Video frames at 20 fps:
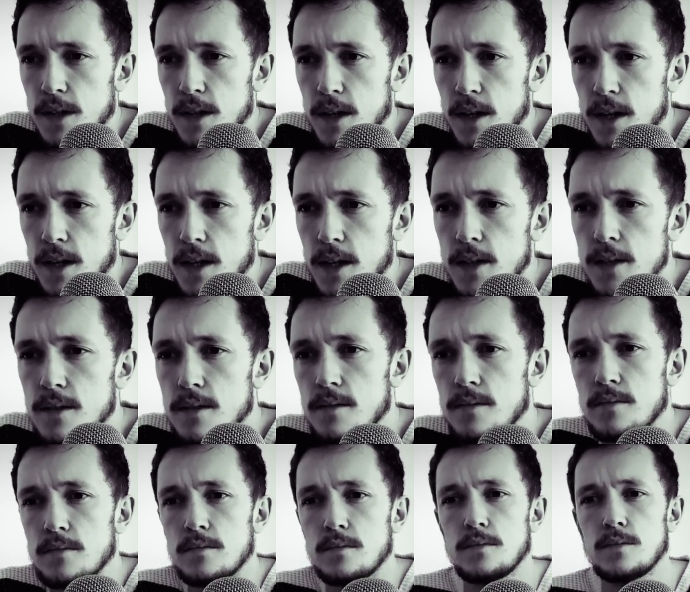I
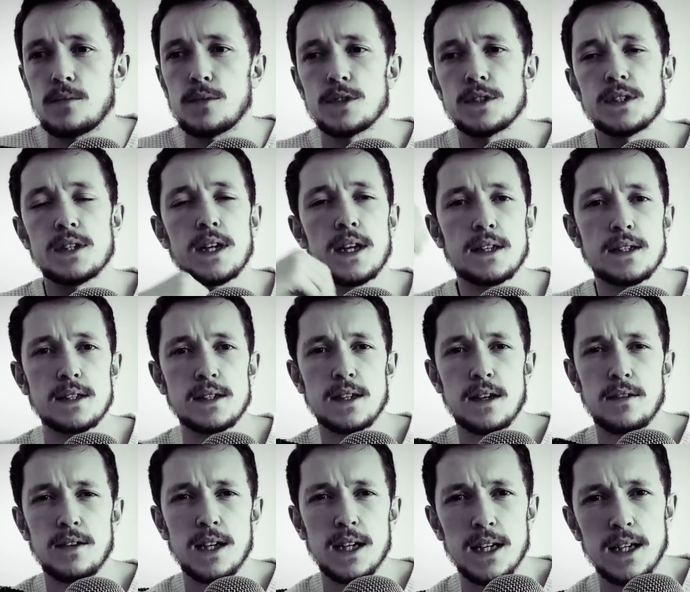wasn't
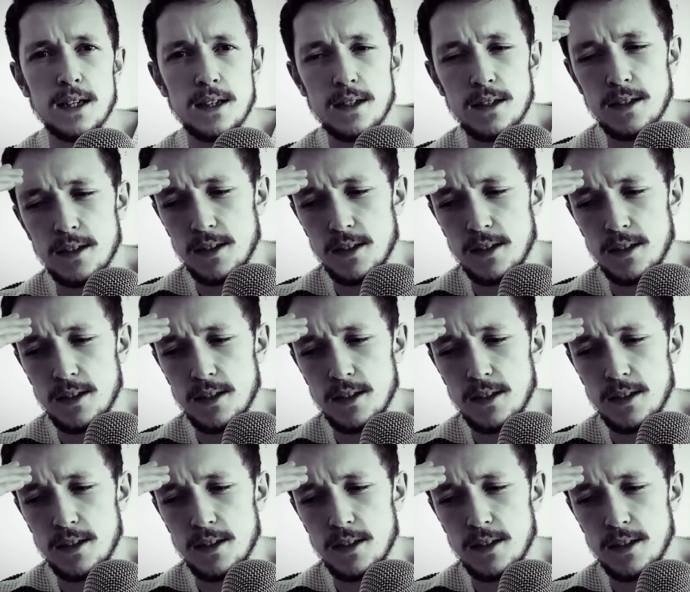necessarily